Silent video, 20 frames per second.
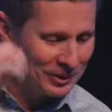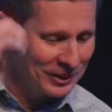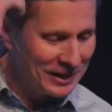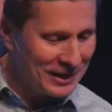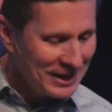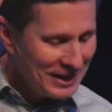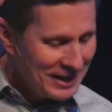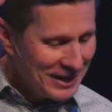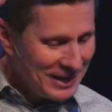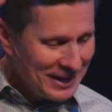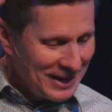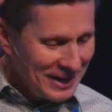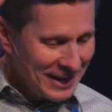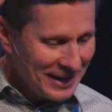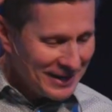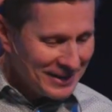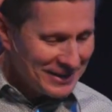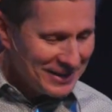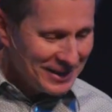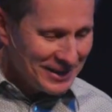And
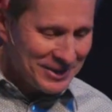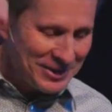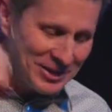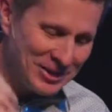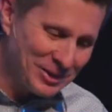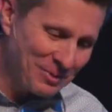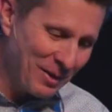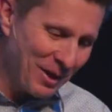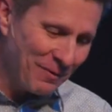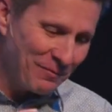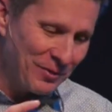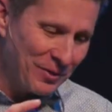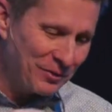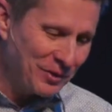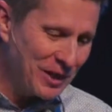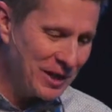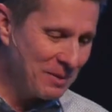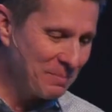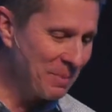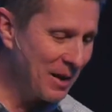and uh, she's about
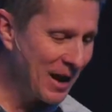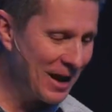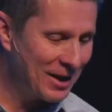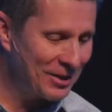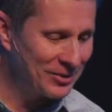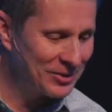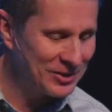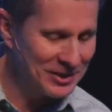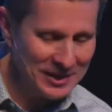15 pounds,